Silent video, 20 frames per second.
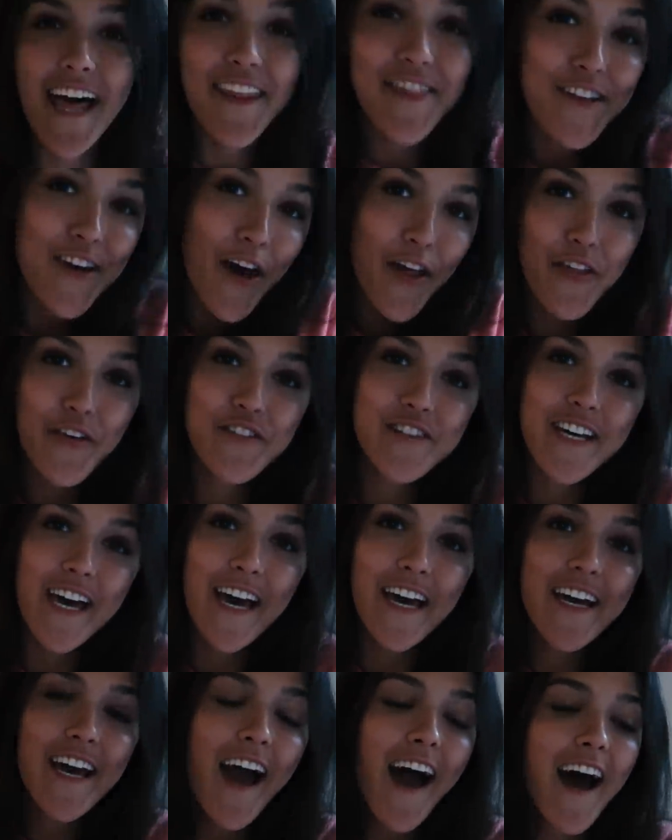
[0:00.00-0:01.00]
that the other
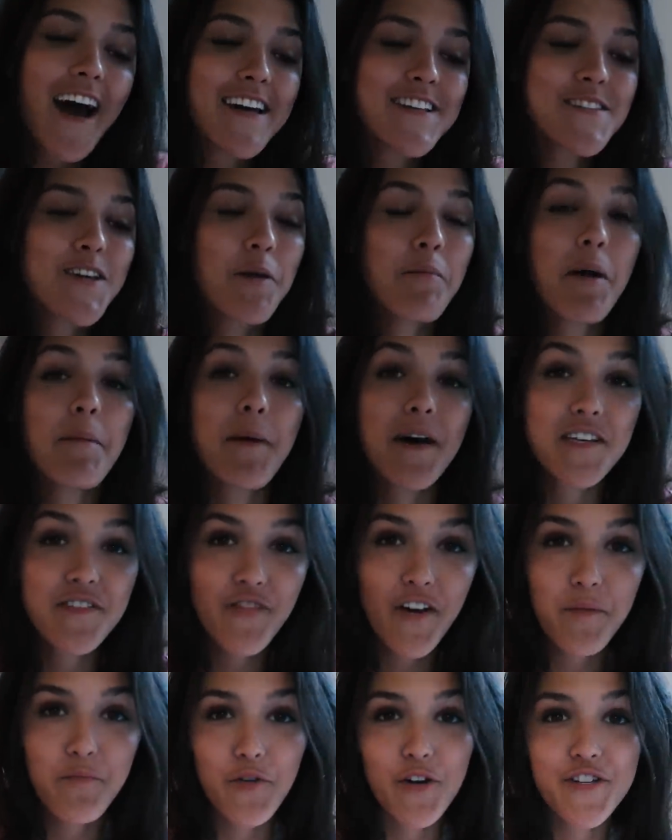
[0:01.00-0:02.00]
day I saw my best
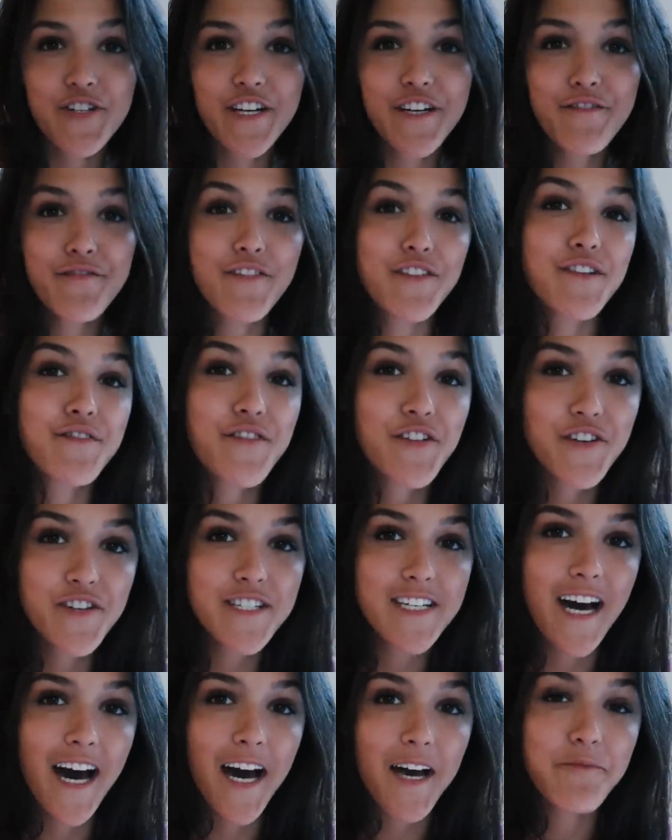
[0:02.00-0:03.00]
friend Bridget for the
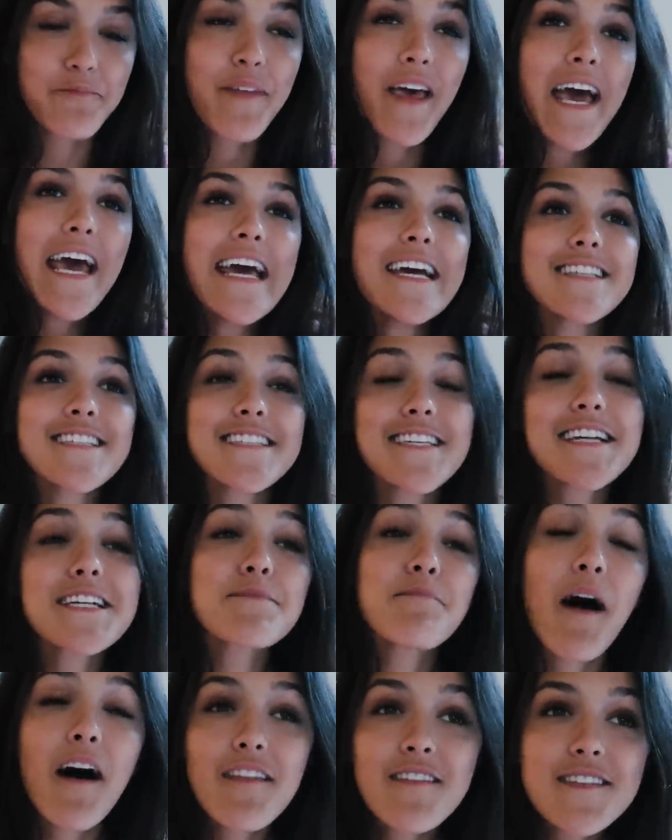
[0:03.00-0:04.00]
first time in
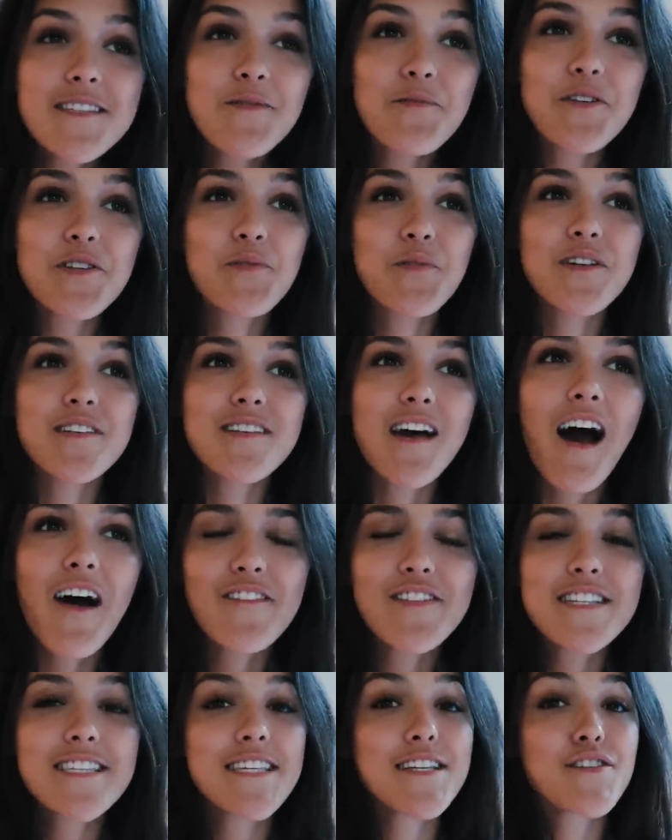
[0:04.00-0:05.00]
six months, which was
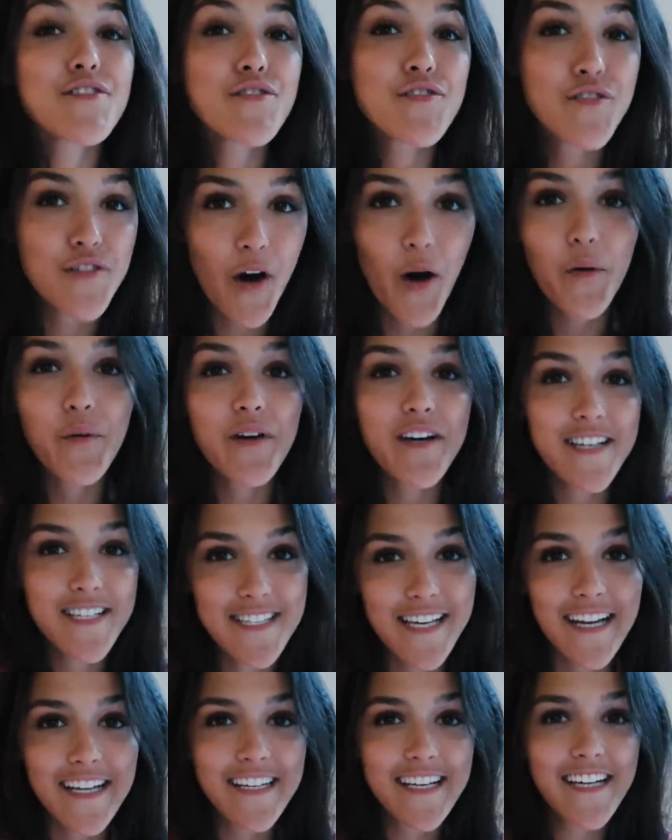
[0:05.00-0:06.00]
obviously so
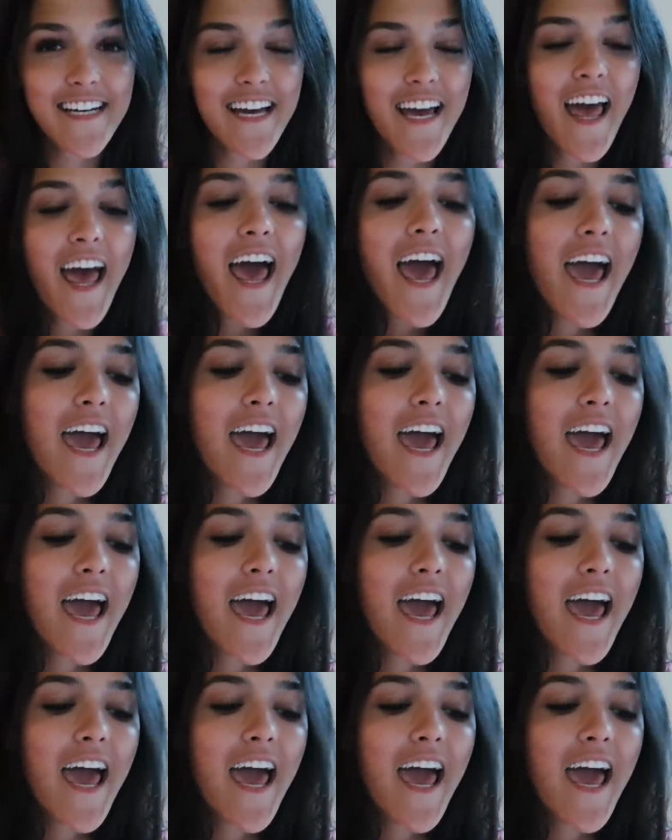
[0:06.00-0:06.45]
exciting.